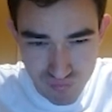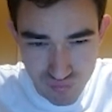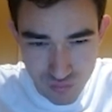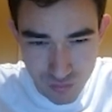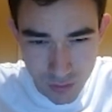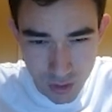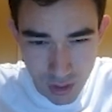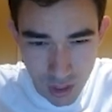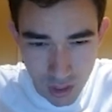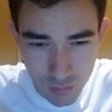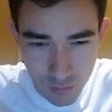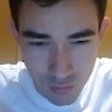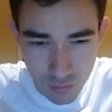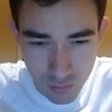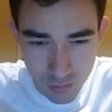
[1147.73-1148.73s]
Okay,
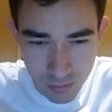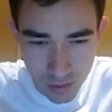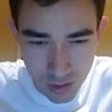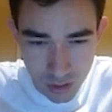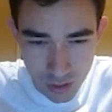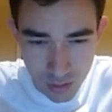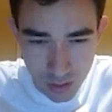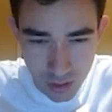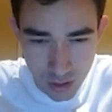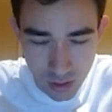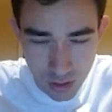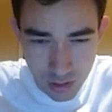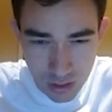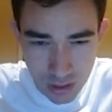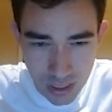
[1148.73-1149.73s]
I'm going to go
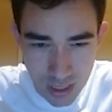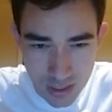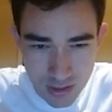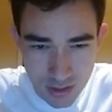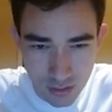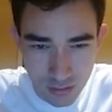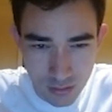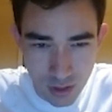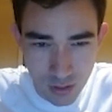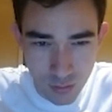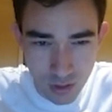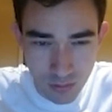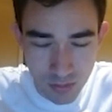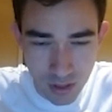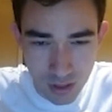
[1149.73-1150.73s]
here, castle, not
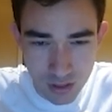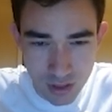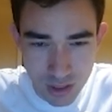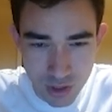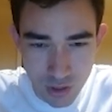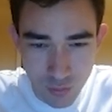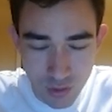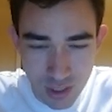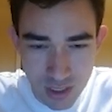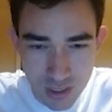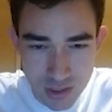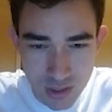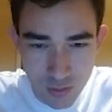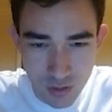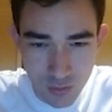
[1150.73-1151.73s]
really paying attention to what he's
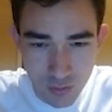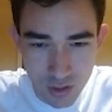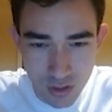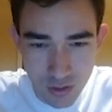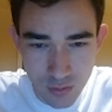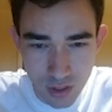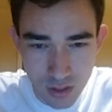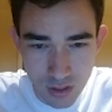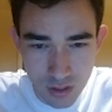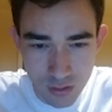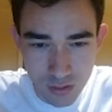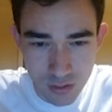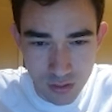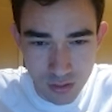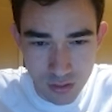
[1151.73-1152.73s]
doing really right now.
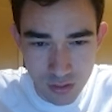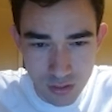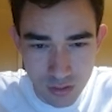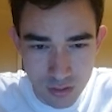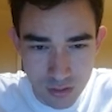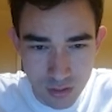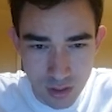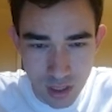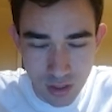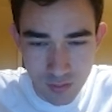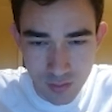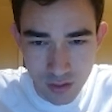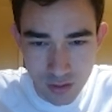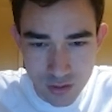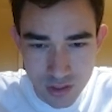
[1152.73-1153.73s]
I don't
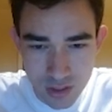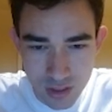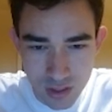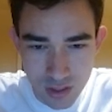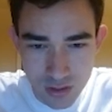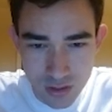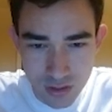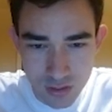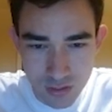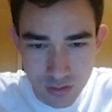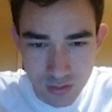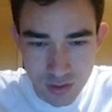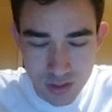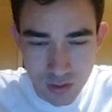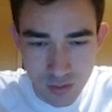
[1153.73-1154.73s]
think there's a need to.
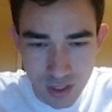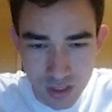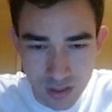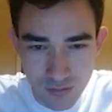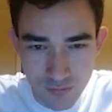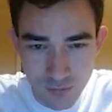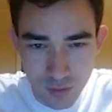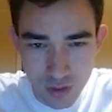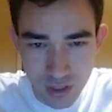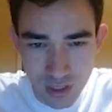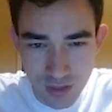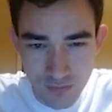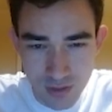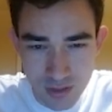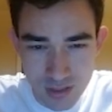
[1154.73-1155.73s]
Let's go knight d4.
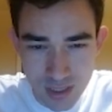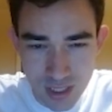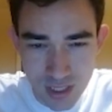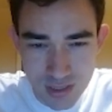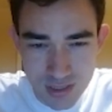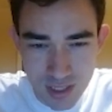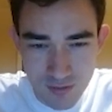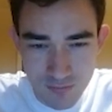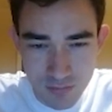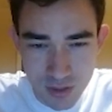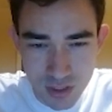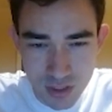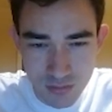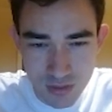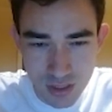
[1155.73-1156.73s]
If he takes, I have
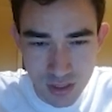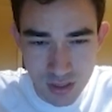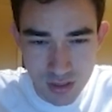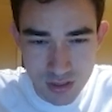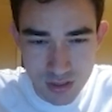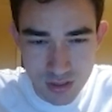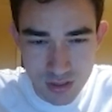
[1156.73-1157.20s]
bishop takes.